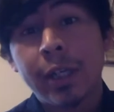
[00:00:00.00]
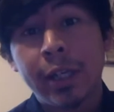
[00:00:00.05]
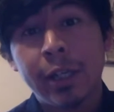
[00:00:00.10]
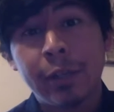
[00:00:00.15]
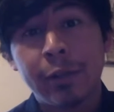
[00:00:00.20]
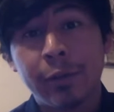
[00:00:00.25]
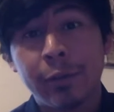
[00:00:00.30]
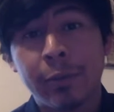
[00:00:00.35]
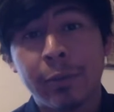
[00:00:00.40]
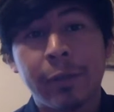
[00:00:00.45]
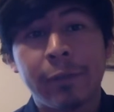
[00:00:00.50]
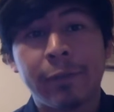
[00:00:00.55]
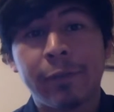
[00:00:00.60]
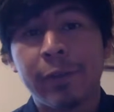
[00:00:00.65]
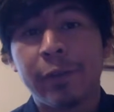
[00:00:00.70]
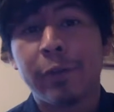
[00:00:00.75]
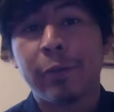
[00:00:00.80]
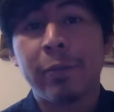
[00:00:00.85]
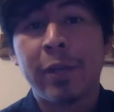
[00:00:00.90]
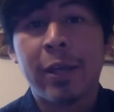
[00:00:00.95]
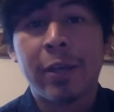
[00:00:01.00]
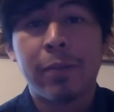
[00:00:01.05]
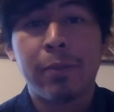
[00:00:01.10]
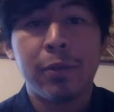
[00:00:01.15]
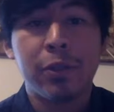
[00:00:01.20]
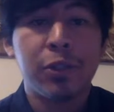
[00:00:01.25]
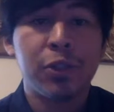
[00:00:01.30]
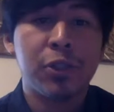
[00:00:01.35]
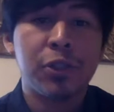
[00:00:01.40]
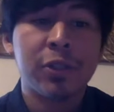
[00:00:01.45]
Hello, my fellow math
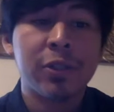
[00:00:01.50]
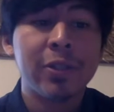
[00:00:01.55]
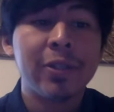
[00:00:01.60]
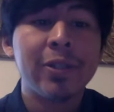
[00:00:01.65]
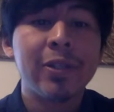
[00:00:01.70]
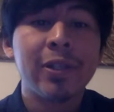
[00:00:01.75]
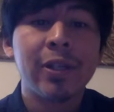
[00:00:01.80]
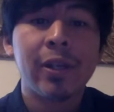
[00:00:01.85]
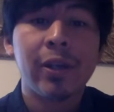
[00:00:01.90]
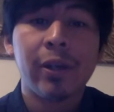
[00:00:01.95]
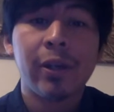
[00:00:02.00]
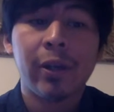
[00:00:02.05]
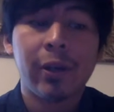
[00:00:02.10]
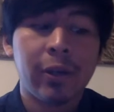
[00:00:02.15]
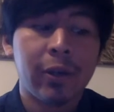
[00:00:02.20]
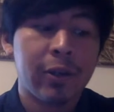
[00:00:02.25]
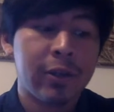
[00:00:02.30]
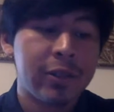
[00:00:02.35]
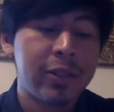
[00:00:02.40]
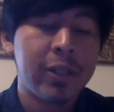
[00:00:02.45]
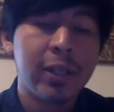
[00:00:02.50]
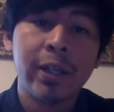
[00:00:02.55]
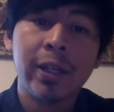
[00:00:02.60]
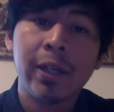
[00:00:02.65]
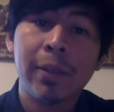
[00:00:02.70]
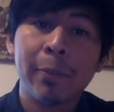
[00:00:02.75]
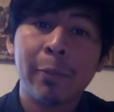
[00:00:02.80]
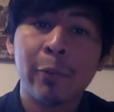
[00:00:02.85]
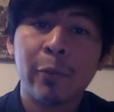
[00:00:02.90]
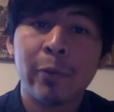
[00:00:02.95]
magicians.
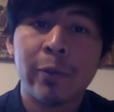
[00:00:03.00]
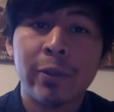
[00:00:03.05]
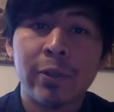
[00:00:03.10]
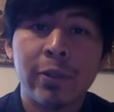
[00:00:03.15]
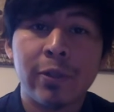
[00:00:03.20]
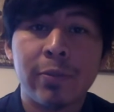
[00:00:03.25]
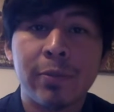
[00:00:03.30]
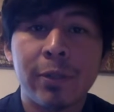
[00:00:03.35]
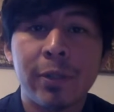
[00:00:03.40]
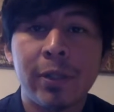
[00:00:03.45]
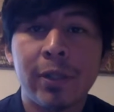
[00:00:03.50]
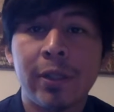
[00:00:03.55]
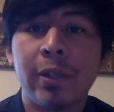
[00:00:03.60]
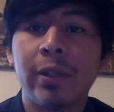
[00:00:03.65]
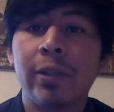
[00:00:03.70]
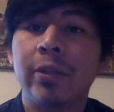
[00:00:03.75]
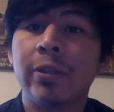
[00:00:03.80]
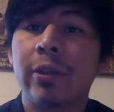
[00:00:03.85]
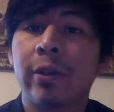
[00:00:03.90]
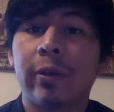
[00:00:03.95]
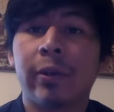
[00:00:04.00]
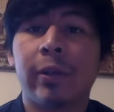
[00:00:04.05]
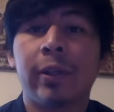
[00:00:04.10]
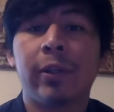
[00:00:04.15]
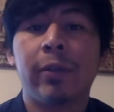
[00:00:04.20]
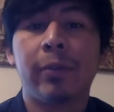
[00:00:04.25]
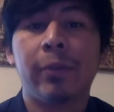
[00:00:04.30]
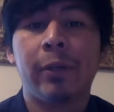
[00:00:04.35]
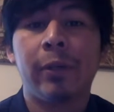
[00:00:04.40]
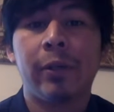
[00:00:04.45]
Today I'm going to be
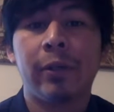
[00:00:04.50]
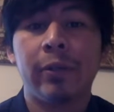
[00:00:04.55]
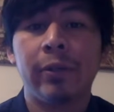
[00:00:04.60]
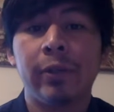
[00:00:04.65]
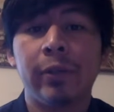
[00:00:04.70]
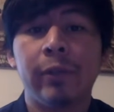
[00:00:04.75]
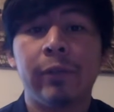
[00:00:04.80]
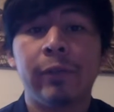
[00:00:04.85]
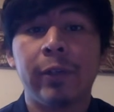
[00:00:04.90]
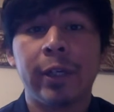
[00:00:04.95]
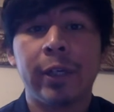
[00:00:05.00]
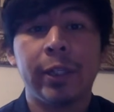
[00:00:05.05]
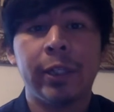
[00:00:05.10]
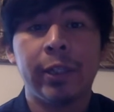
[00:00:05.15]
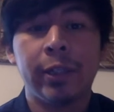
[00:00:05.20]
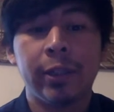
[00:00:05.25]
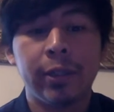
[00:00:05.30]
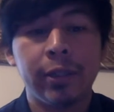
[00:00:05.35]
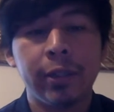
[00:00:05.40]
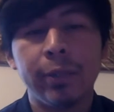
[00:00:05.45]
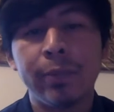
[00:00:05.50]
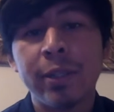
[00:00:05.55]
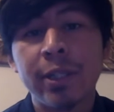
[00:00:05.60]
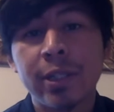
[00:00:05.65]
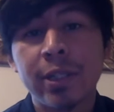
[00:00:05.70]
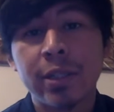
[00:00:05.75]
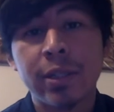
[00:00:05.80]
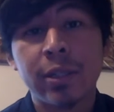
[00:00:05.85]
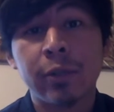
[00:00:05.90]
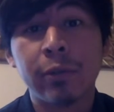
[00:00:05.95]
talking about finding
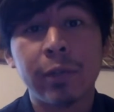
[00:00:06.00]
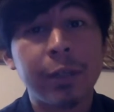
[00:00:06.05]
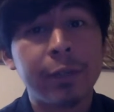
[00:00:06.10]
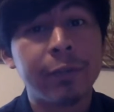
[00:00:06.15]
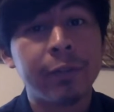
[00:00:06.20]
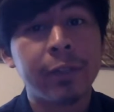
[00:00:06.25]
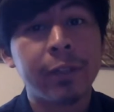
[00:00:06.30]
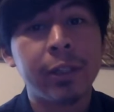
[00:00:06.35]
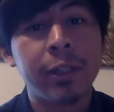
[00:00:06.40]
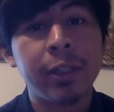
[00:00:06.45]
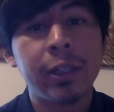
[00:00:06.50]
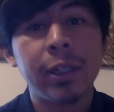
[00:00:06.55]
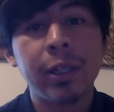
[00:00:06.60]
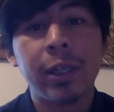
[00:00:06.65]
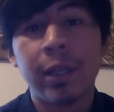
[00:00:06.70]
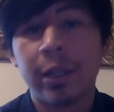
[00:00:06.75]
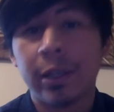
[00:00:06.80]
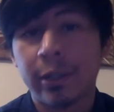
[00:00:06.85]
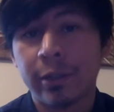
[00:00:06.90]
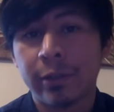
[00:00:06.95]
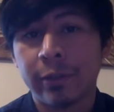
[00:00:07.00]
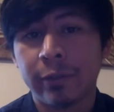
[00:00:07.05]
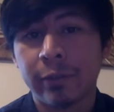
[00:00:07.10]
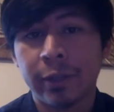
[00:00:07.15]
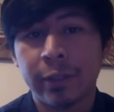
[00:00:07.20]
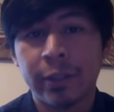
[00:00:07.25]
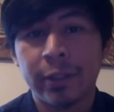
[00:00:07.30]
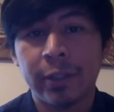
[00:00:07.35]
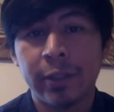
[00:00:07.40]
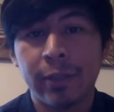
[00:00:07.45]
limits graphically and
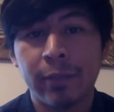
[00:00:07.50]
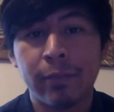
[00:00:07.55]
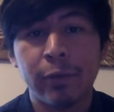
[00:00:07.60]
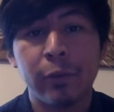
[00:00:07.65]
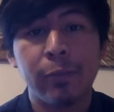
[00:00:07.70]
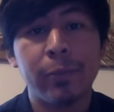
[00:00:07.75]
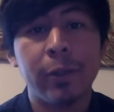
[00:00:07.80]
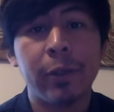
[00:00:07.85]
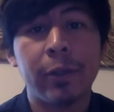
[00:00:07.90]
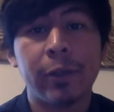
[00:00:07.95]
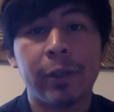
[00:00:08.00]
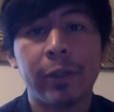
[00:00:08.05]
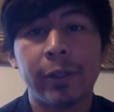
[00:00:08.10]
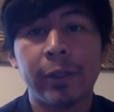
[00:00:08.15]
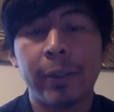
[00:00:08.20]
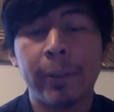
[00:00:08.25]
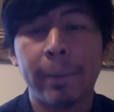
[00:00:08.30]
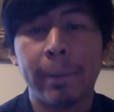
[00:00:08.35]
finding them numerically.